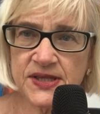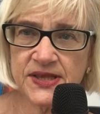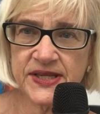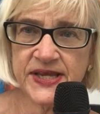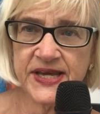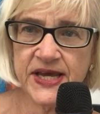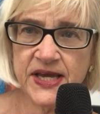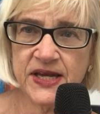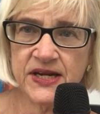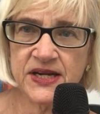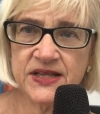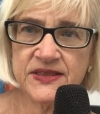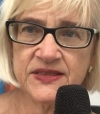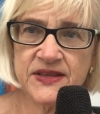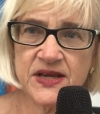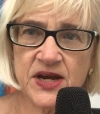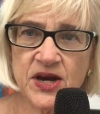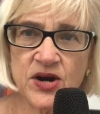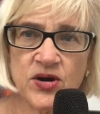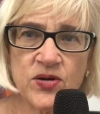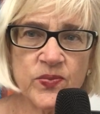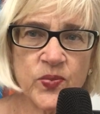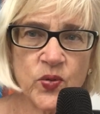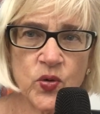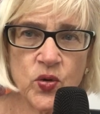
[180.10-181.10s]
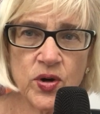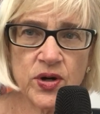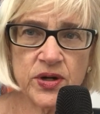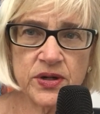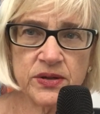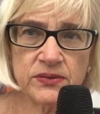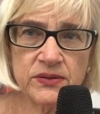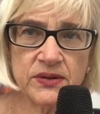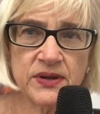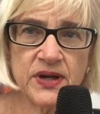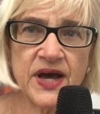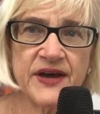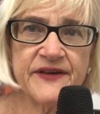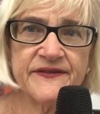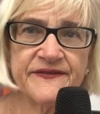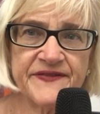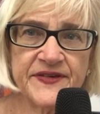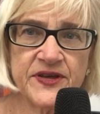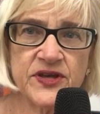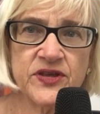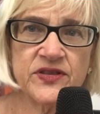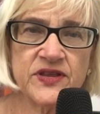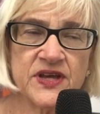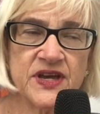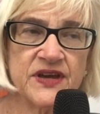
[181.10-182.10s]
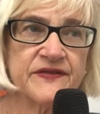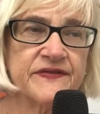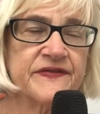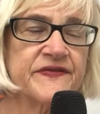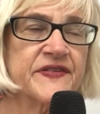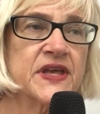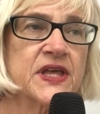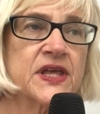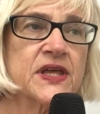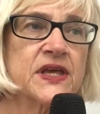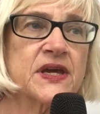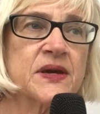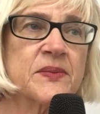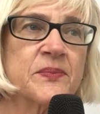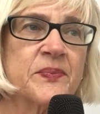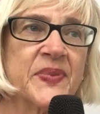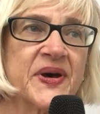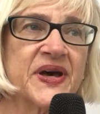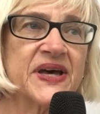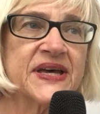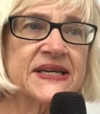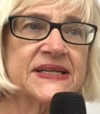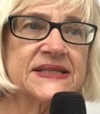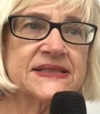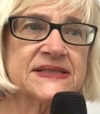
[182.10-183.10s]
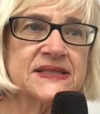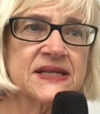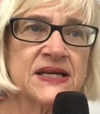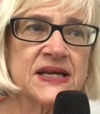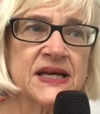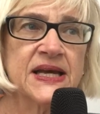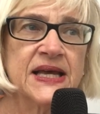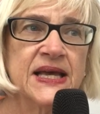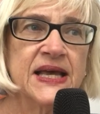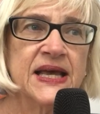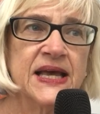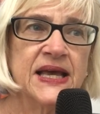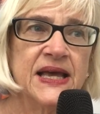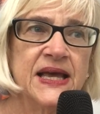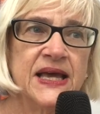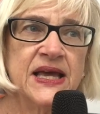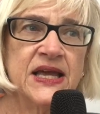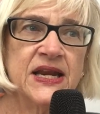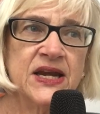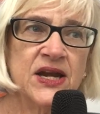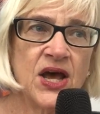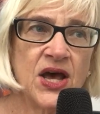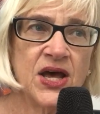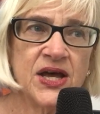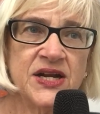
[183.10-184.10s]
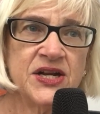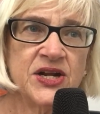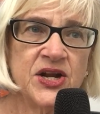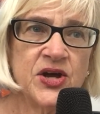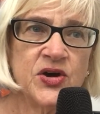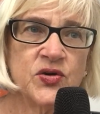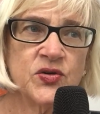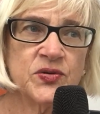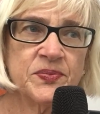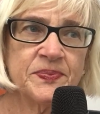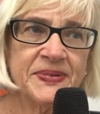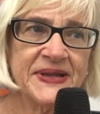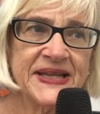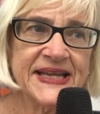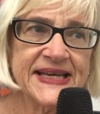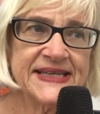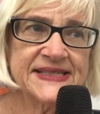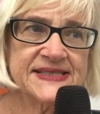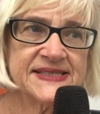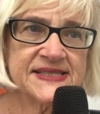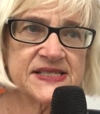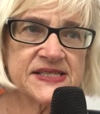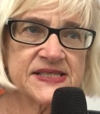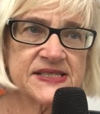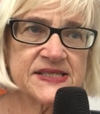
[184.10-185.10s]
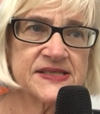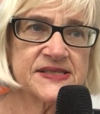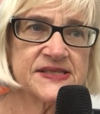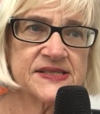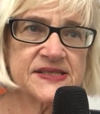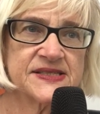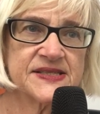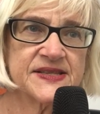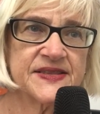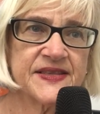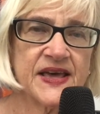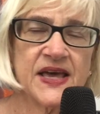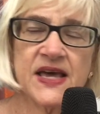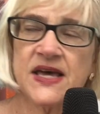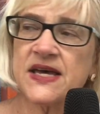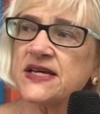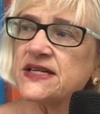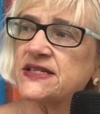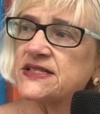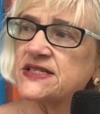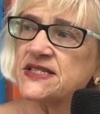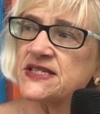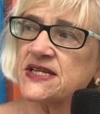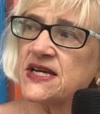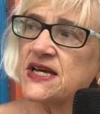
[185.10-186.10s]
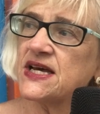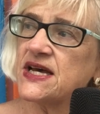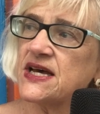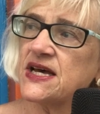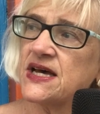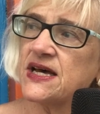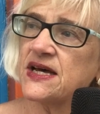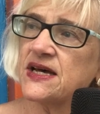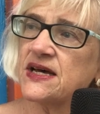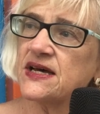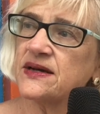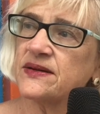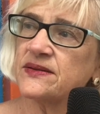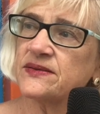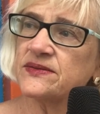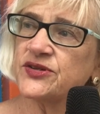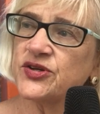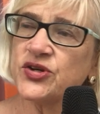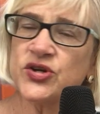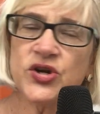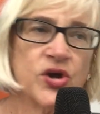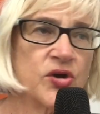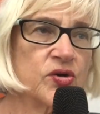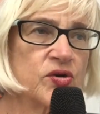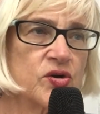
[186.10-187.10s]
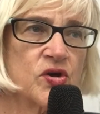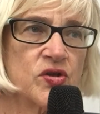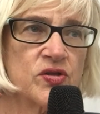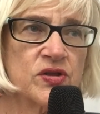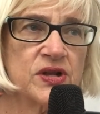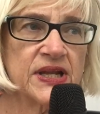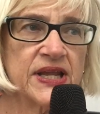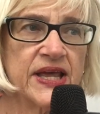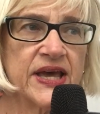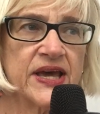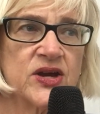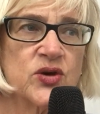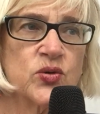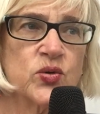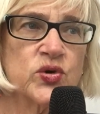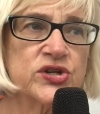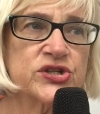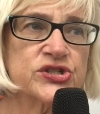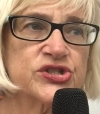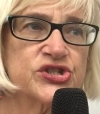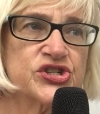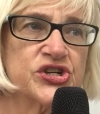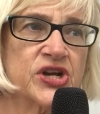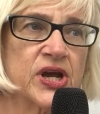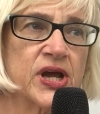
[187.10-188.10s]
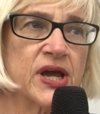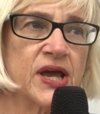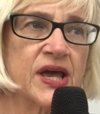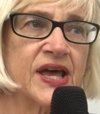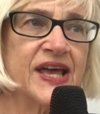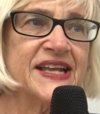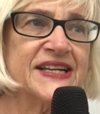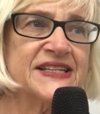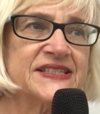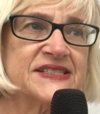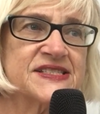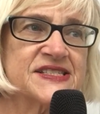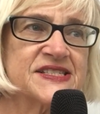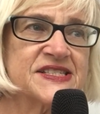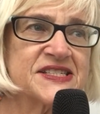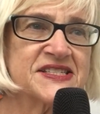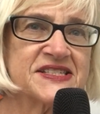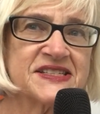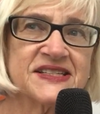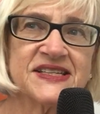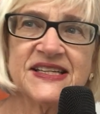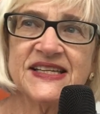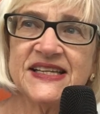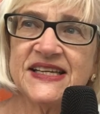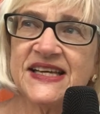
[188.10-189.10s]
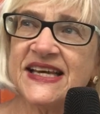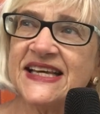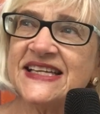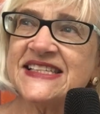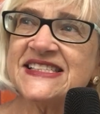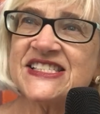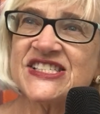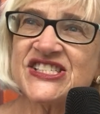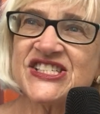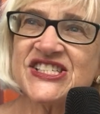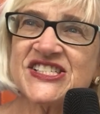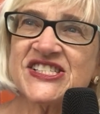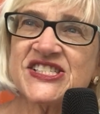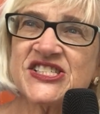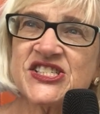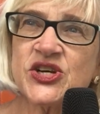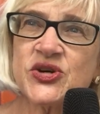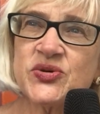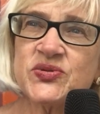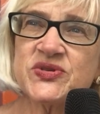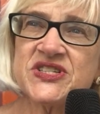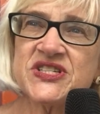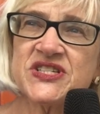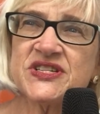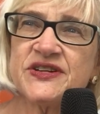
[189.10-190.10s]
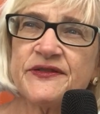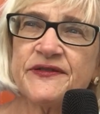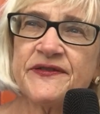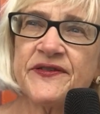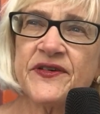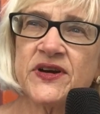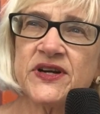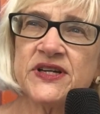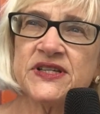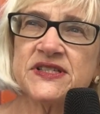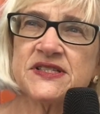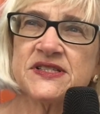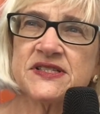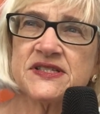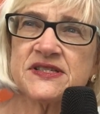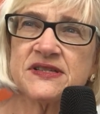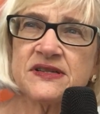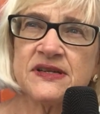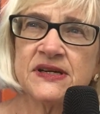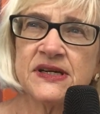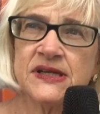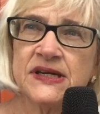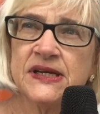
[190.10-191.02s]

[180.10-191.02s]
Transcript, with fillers: land at the airport, I feel that feeling. But in unknown places that uh, you don't know the language, and it's just so different.